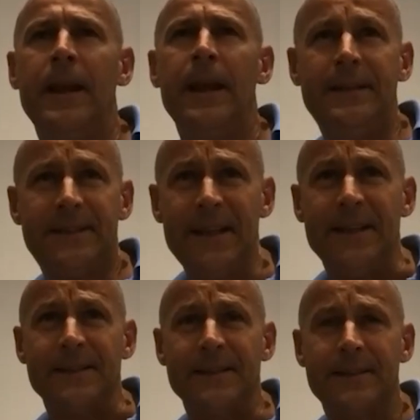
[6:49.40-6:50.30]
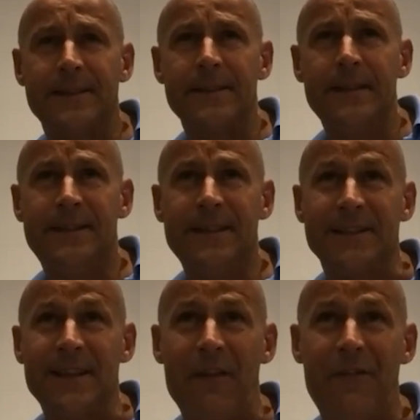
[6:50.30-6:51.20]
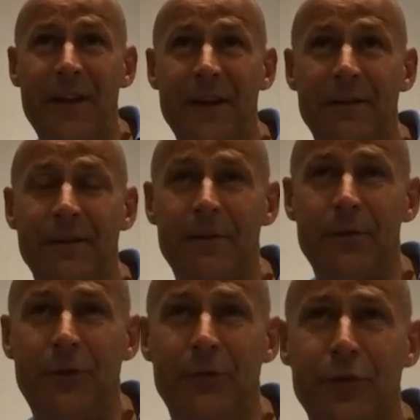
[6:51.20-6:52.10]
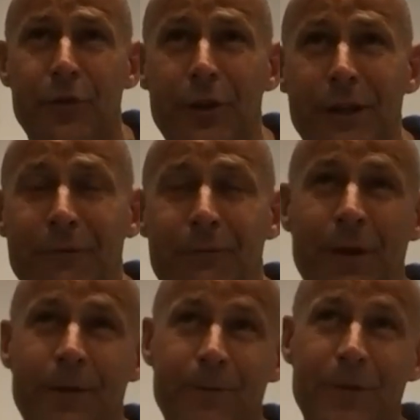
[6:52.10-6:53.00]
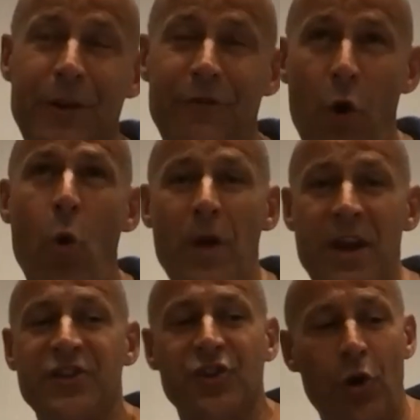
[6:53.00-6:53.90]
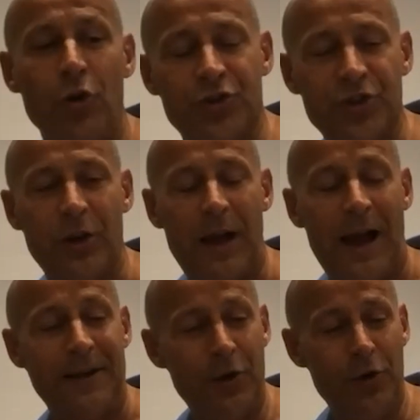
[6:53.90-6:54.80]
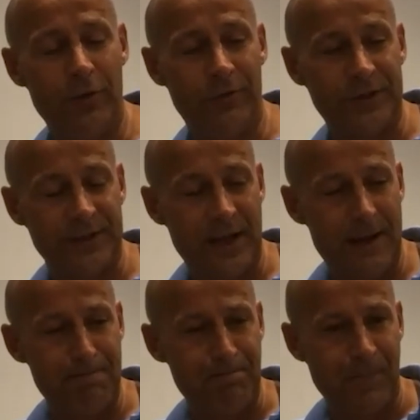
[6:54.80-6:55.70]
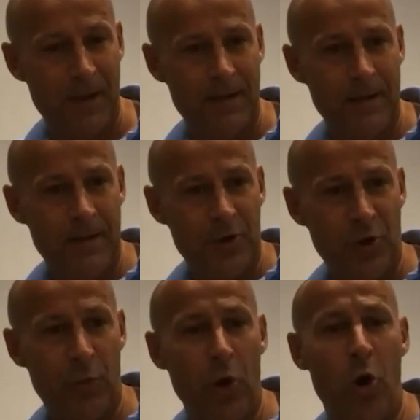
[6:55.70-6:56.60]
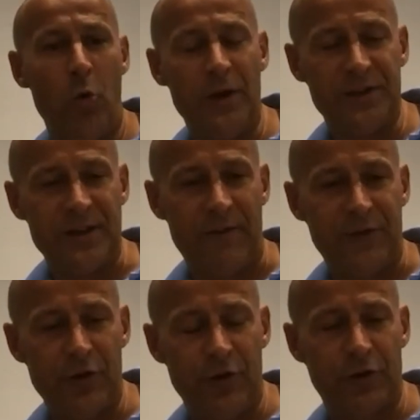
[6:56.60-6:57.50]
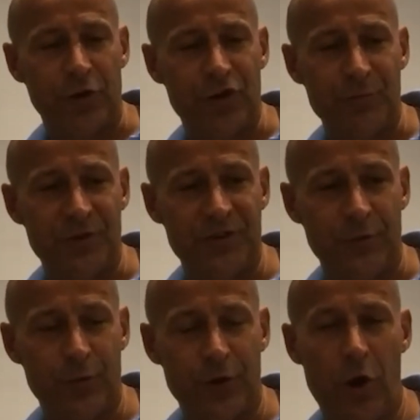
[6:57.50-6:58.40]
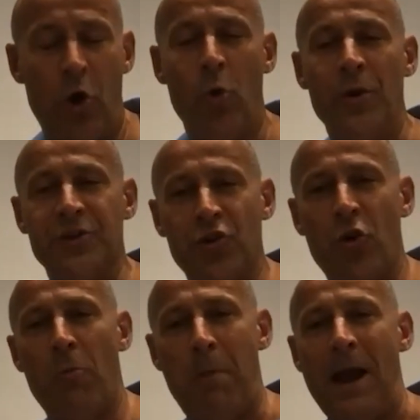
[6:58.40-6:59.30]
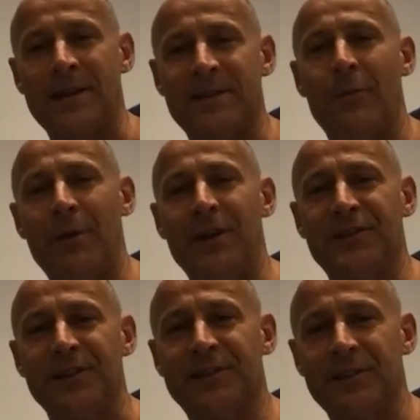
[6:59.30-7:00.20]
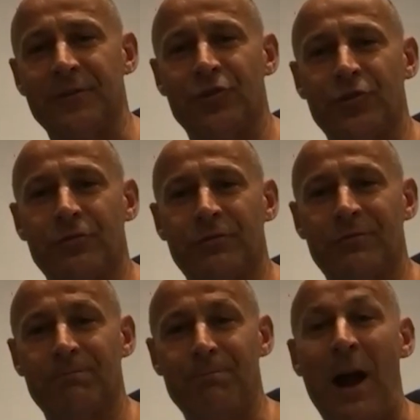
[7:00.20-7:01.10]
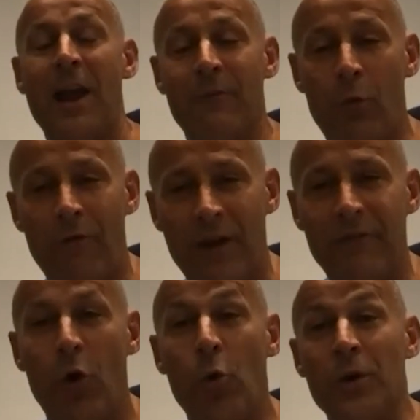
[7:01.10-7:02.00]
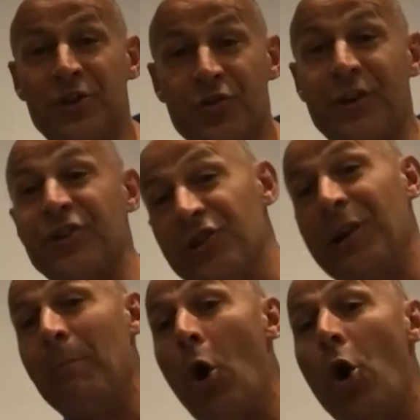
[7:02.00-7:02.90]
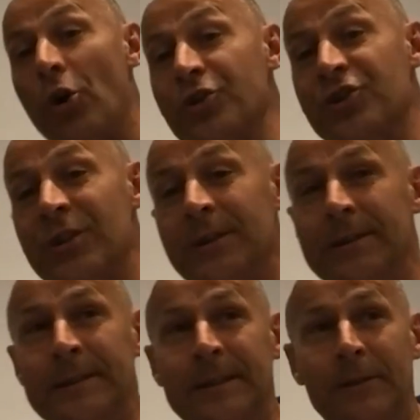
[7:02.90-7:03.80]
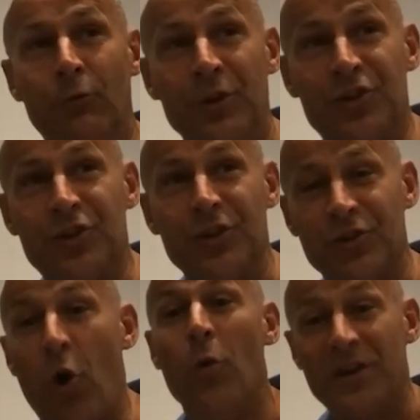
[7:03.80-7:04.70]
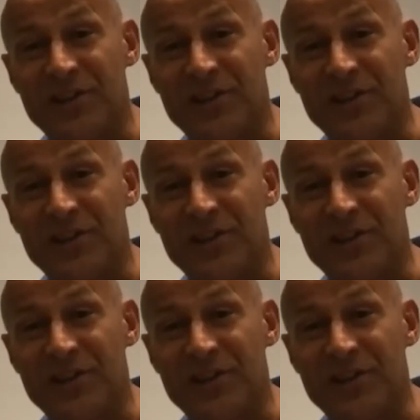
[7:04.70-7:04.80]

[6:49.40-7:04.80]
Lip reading: It is. I think you've always got to, I know, but you will always have your customers that will always go back to the basics and buy what they've always traditionally bought, which has always